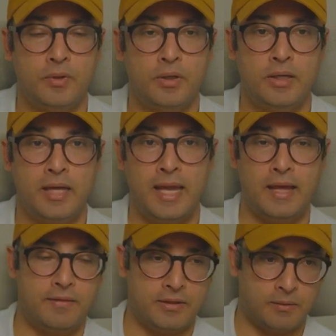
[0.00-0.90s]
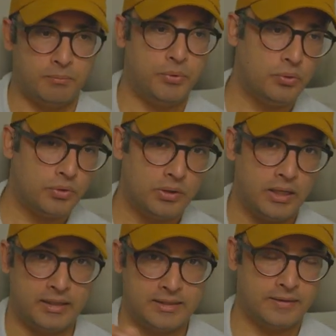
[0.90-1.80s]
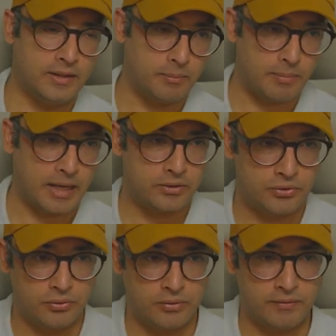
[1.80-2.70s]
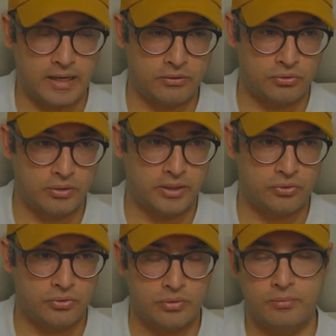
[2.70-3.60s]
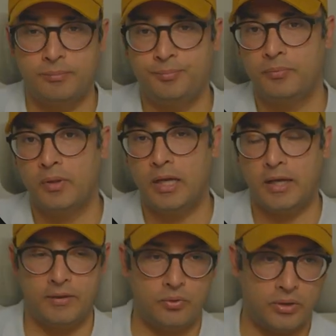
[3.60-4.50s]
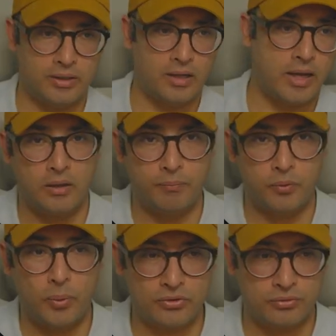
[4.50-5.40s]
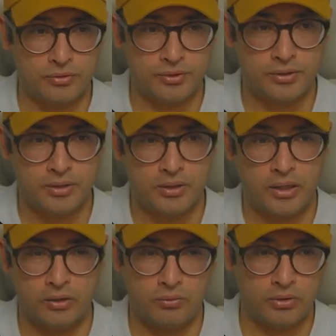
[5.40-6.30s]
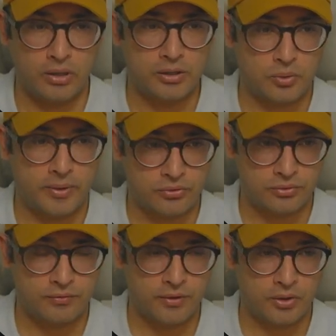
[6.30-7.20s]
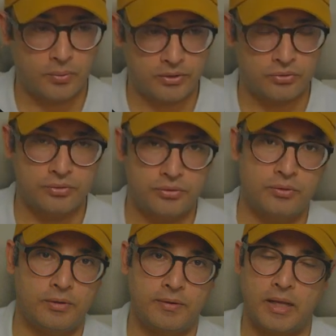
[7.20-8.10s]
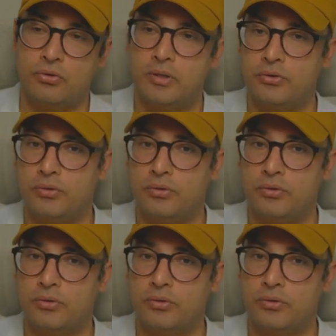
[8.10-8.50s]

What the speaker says: and then compute and send that back to the financial agent. And then you can have questions, and you can ask further questions to the financial agent.